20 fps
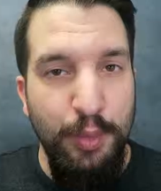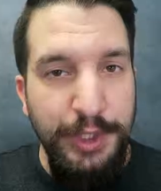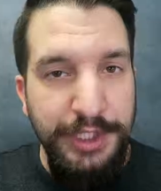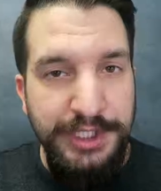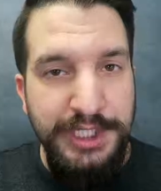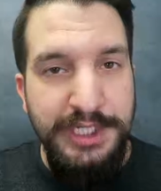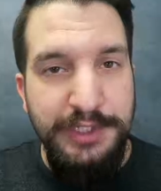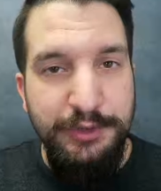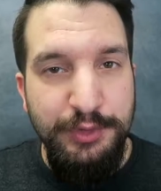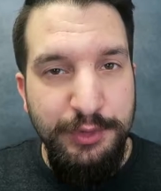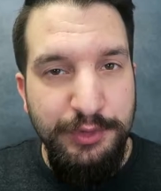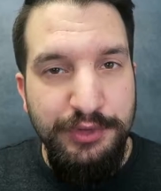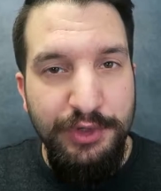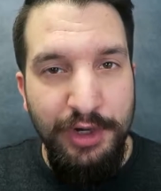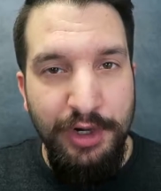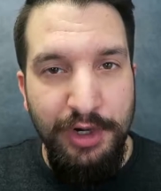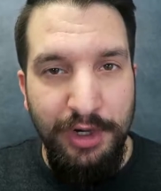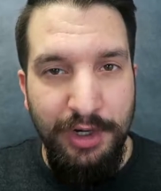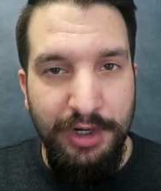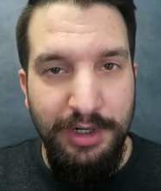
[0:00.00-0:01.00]
We need to
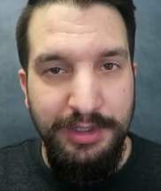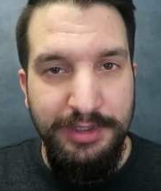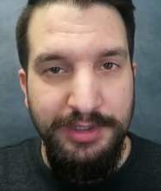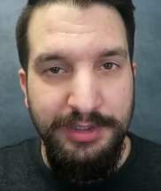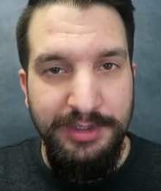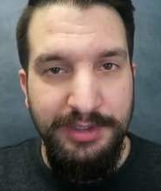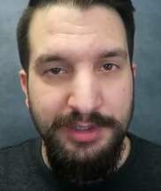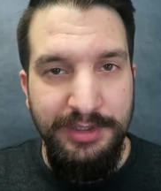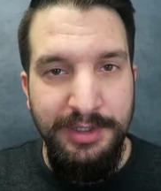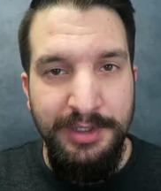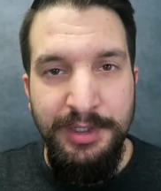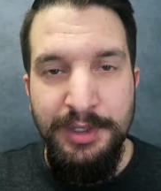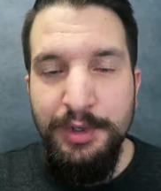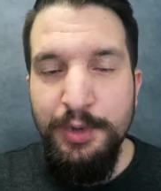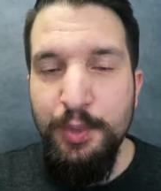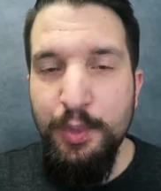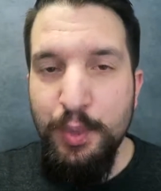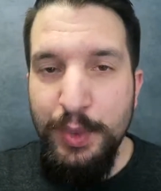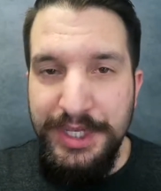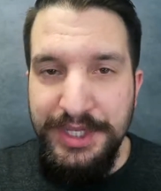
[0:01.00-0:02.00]
talk.
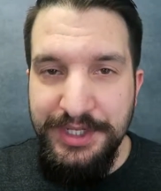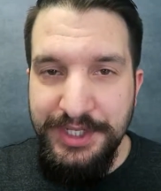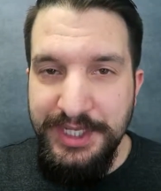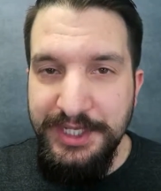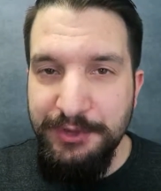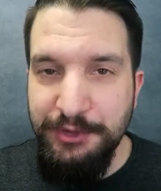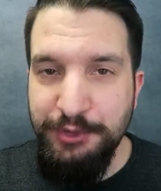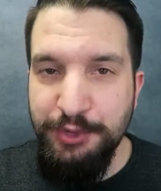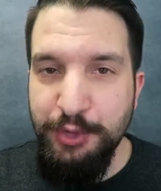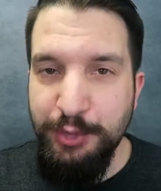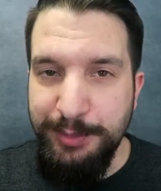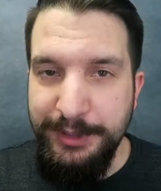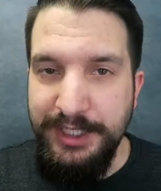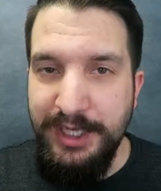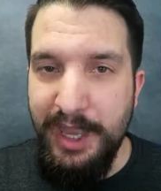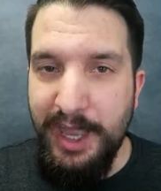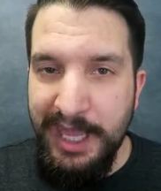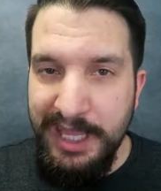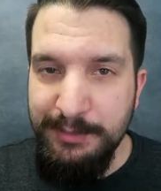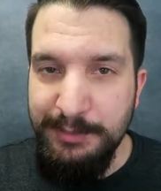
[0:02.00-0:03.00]
We need to
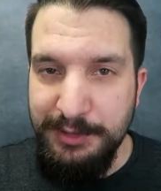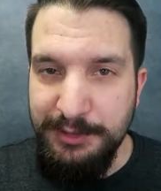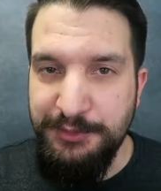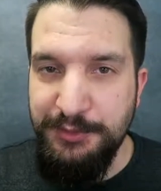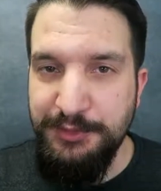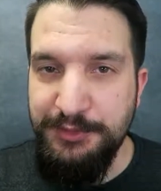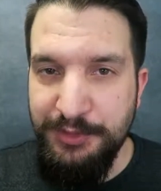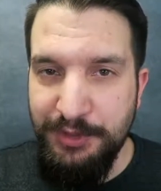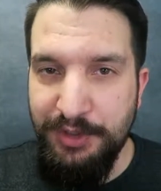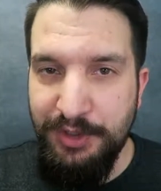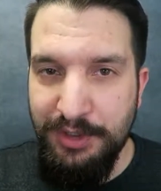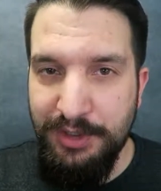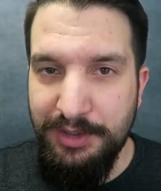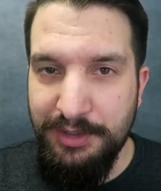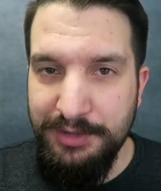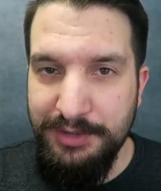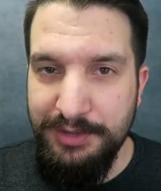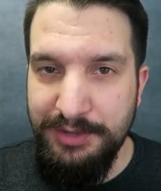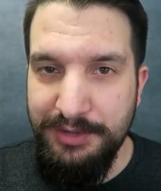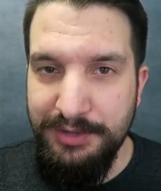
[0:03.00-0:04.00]
be able to
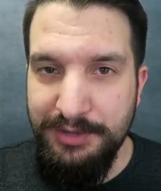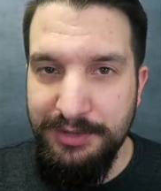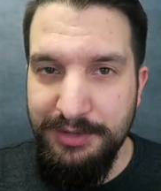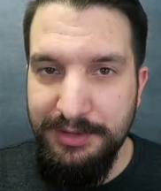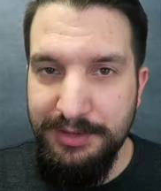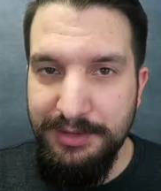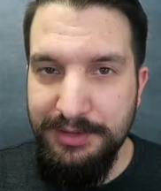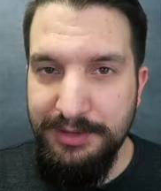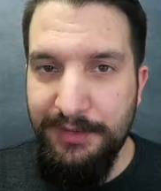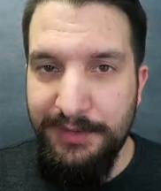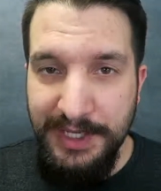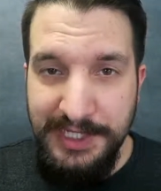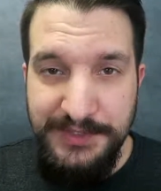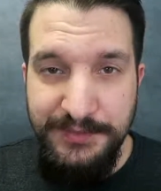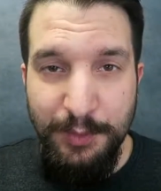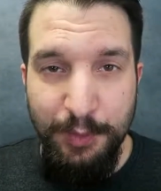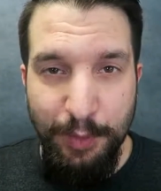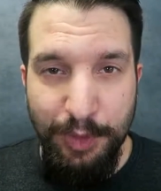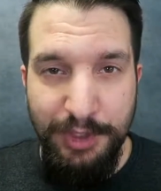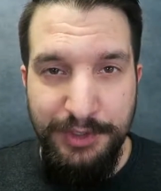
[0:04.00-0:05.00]
talk. Thanks
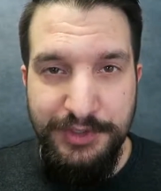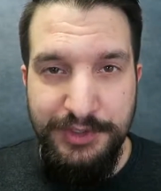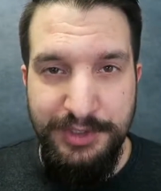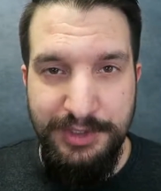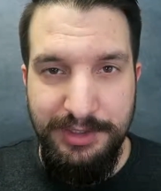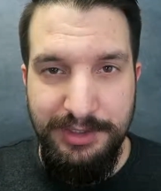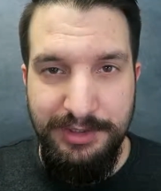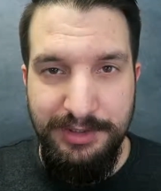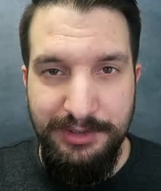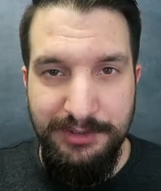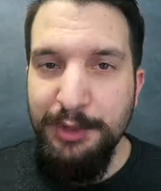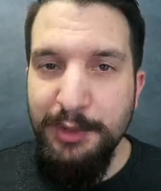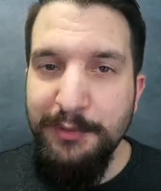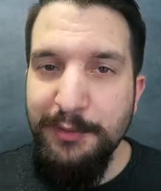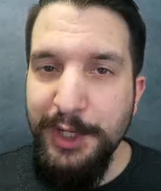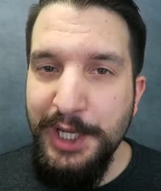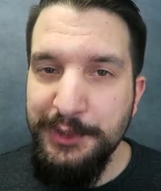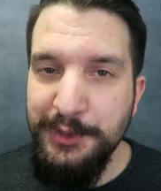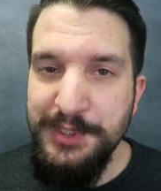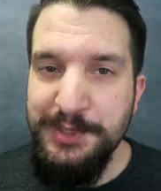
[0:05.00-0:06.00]
for watching. Don't
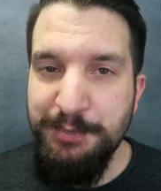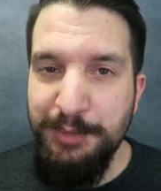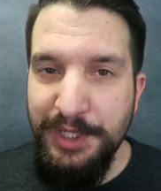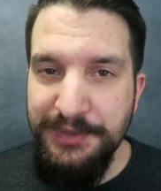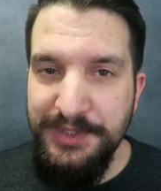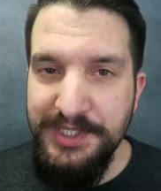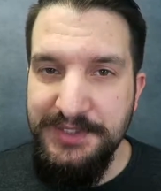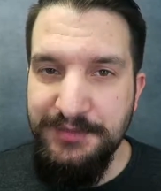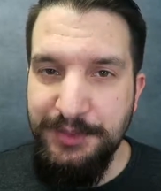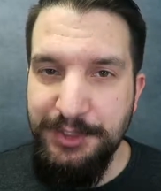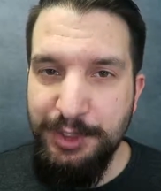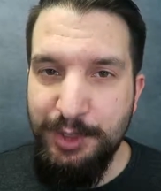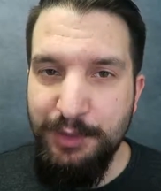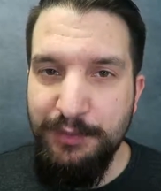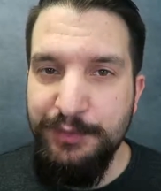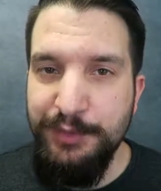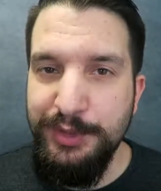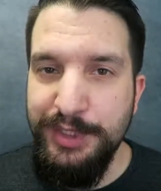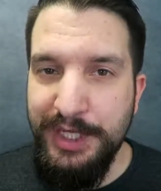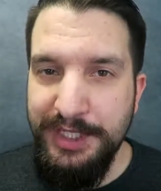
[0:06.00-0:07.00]
forget to spread this video
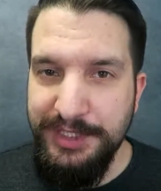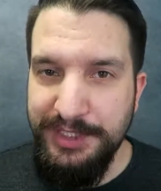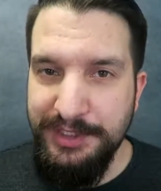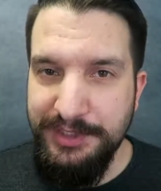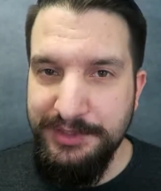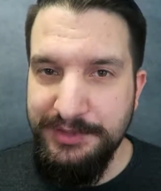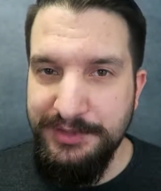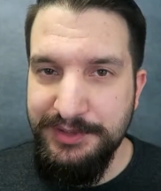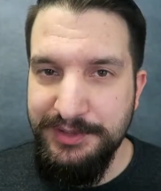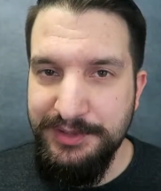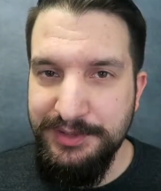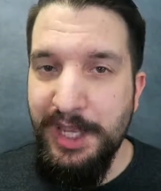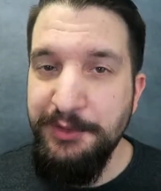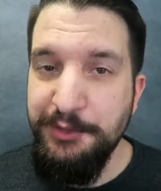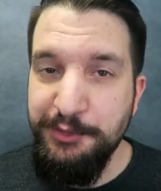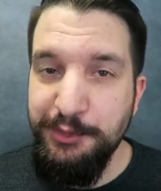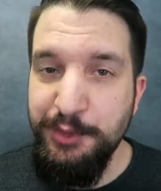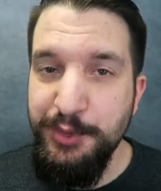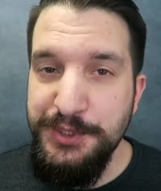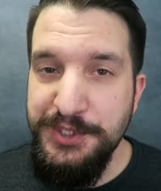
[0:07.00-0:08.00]
if you like it,
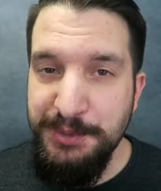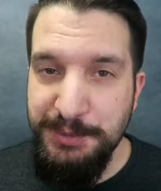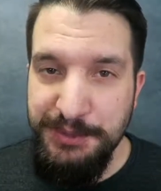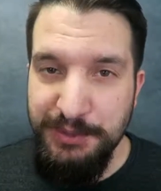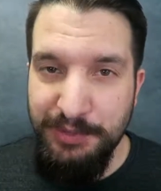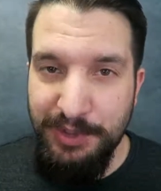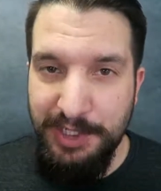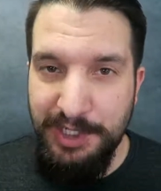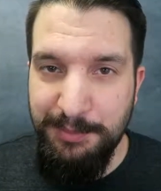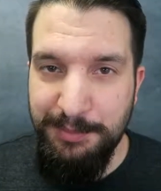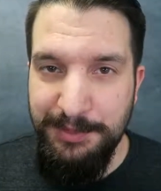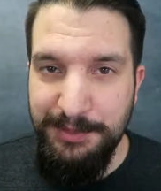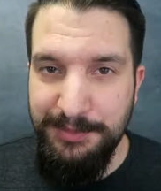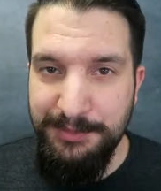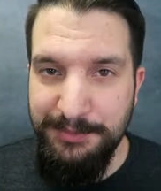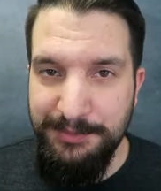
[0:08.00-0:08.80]
and to subscribe.